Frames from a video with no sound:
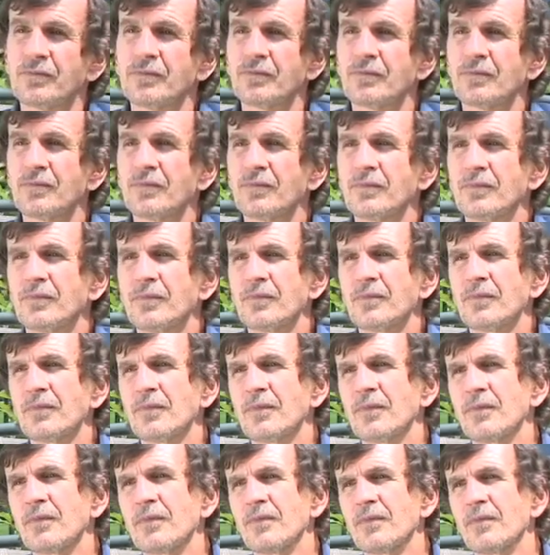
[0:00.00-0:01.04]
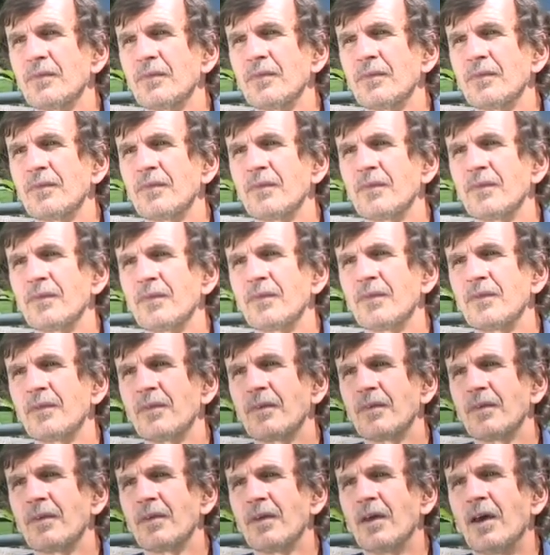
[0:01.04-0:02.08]
What about joint maintenance?
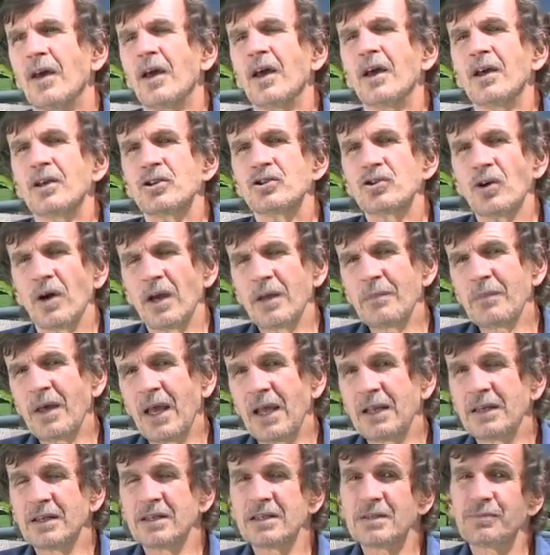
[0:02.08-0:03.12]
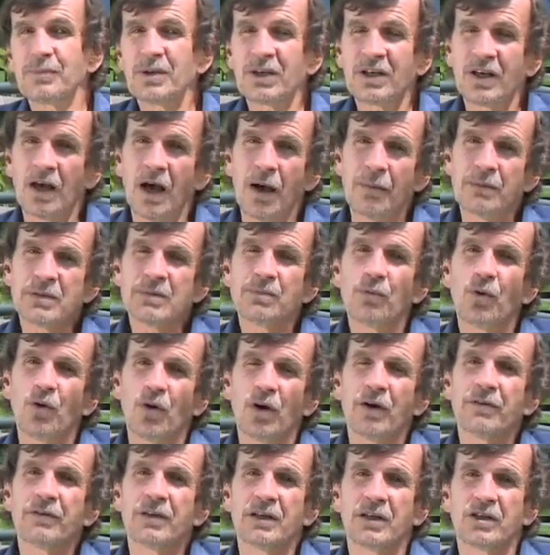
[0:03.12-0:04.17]
Joint maintenance becomes
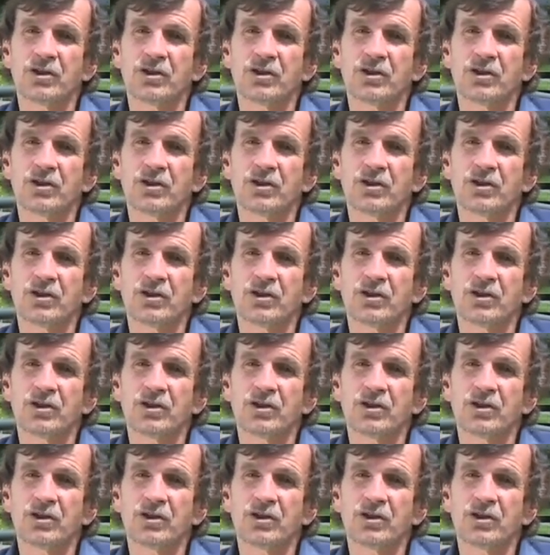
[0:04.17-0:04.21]
more of an